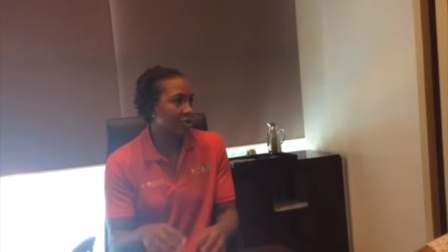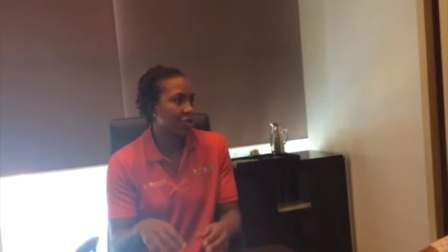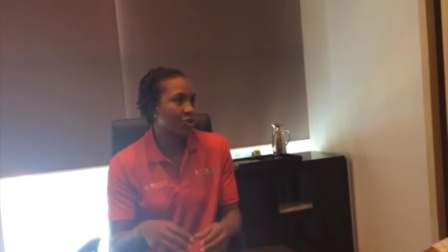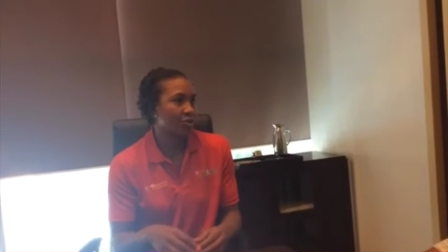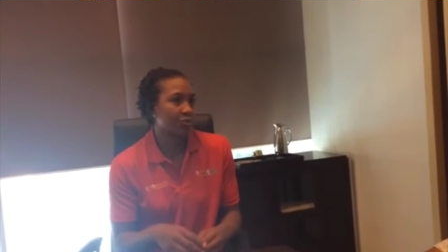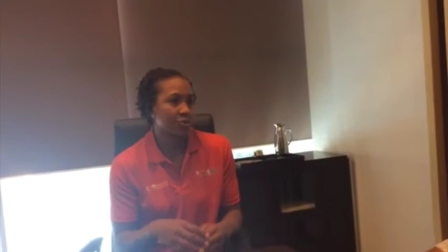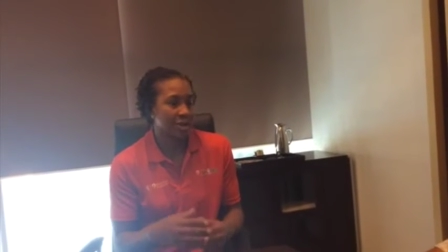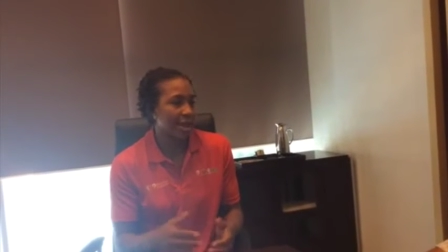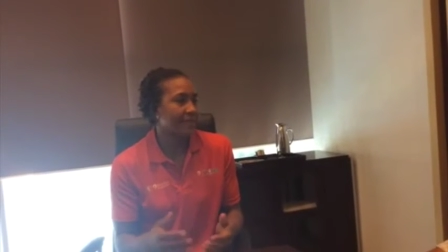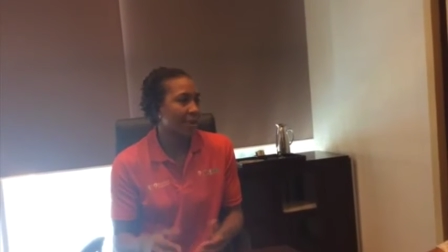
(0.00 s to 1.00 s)
you know, the
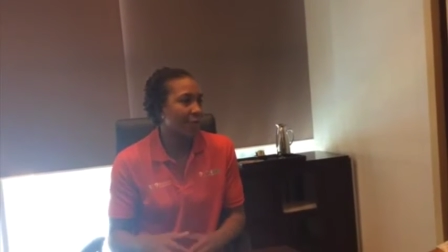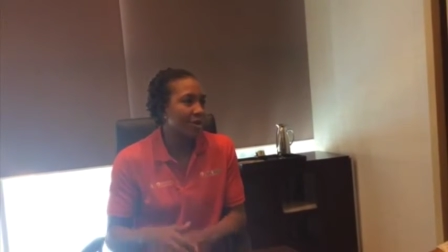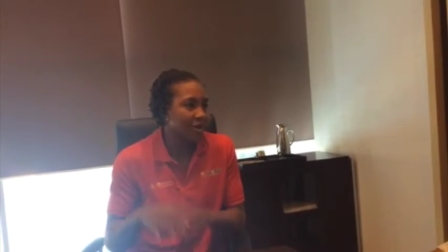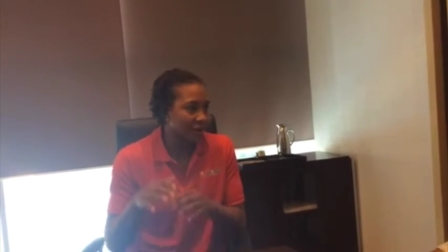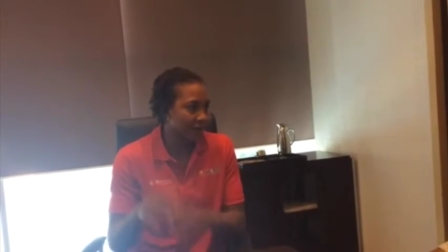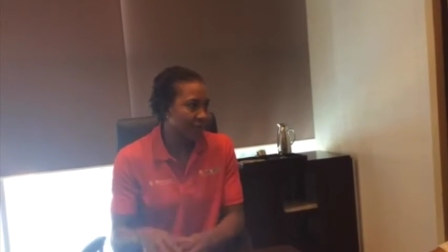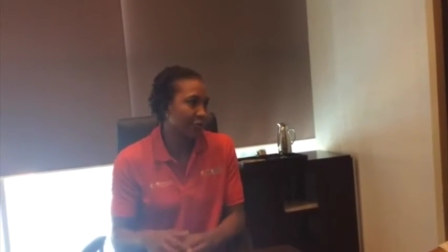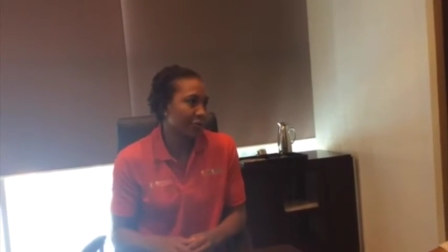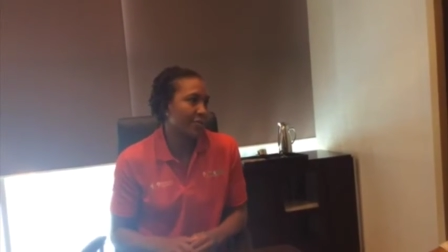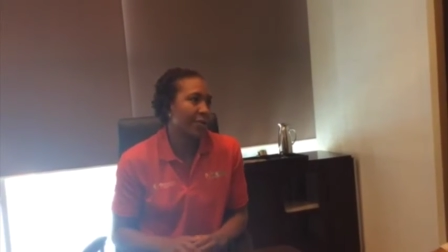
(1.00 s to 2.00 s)
game that we love here
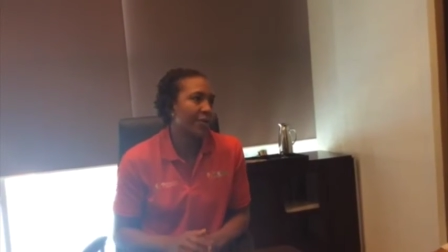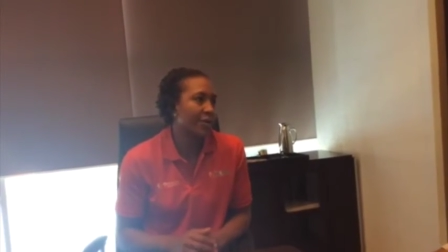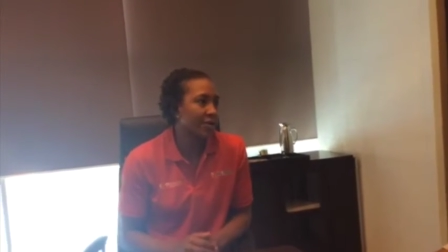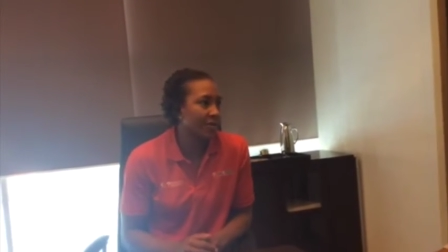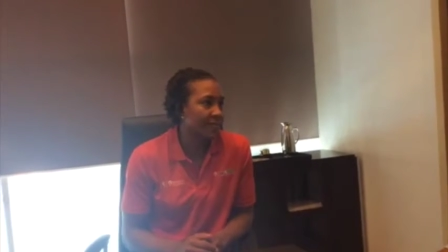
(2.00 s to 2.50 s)
in America.